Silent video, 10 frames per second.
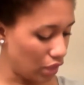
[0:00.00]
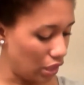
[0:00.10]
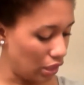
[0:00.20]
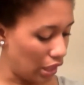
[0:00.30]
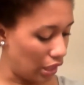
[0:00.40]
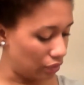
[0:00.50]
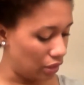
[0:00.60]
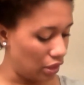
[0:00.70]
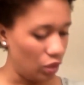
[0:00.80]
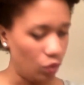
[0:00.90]
a lot
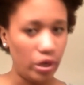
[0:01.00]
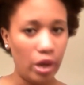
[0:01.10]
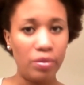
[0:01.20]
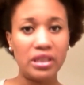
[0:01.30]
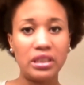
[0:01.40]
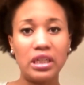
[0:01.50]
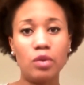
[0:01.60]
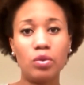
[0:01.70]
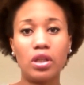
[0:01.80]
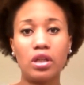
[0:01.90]
when I mix it
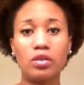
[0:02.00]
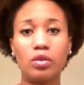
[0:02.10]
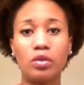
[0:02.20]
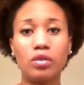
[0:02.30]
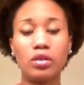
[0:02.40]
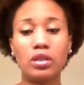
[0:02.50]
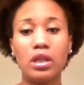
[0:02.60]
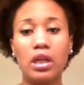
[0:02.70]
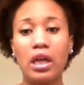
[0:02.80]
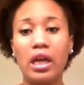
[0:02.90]
in with other oils.
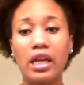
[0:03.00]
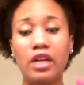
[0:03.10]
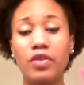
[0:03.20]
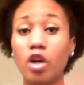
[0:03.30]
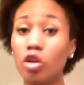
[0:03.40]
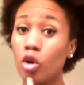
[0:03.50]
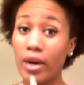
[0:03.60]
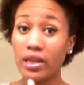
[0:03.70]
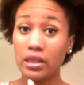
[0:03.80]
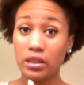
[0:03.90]
And if you don't know
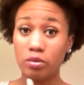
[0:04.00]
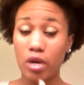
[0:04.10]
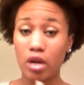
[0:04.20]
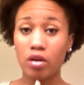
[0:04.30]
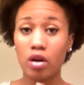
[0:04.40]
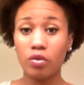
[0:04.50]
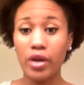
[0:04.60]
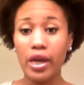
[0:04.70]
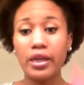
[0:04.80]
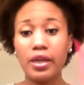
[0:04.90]
about this bottle
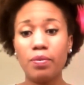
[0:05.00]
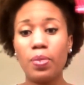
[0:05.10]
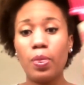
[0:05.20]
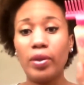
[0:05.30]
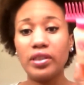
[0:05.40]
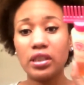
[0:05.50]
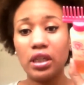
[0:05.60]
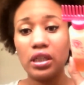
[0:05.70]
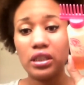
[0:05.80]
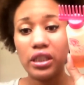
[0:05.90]
already,
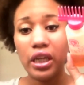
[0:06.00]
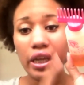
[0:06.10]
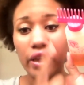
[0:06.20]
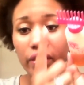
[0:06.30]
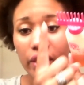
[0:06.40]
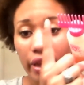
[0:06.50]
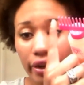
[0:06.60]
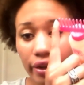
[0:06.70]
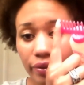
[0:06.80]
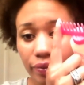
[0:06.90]
basically the teeth
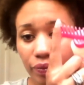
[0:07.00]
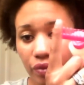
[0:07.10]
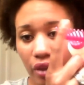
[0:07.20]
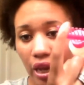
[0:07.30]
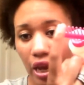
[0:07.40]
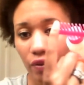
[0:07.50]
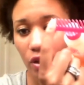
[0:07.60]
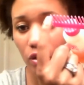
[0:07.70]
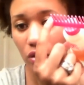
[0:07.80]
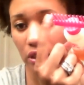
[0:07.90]
here have
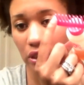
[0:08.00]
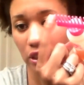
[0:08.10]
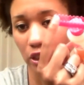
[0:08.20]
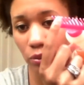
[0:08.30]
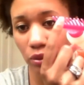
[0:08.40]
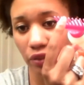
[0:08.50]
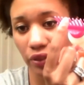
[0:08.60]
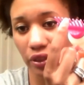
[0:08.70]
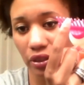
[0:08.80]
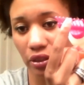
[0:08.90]
holes in the tip of
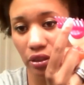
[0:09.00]
it.